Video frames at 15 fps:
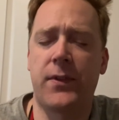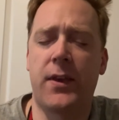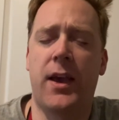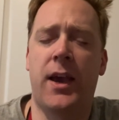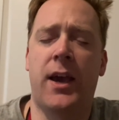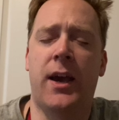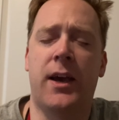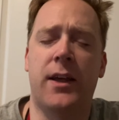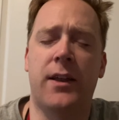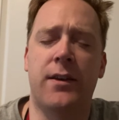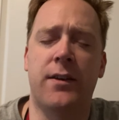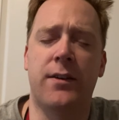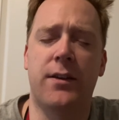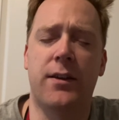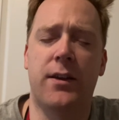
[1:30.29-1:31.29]

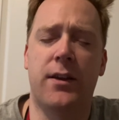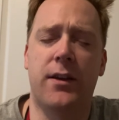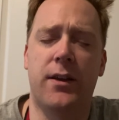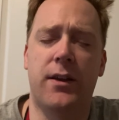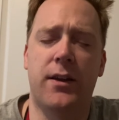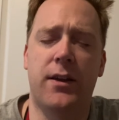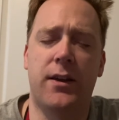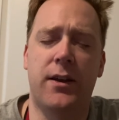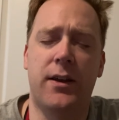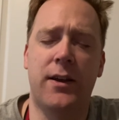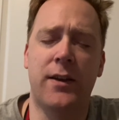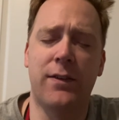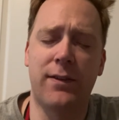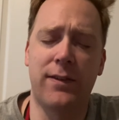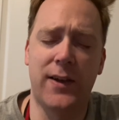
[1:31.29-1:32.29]
And
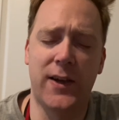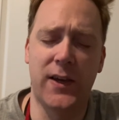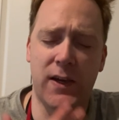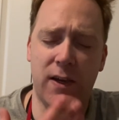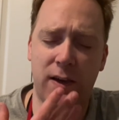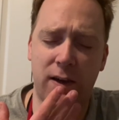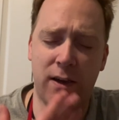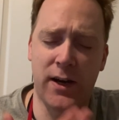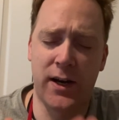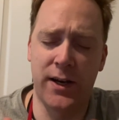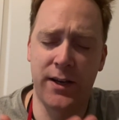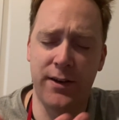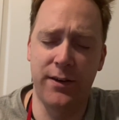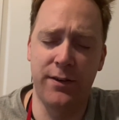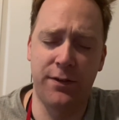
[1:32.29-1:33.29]
it's like God
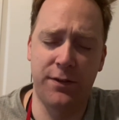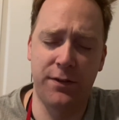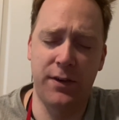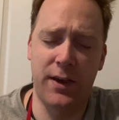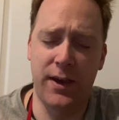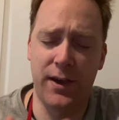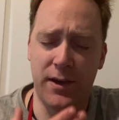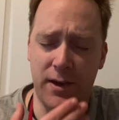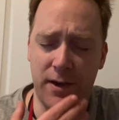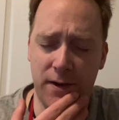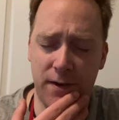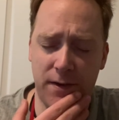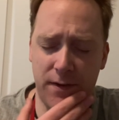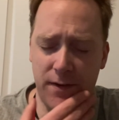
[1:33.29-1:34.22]
is saying,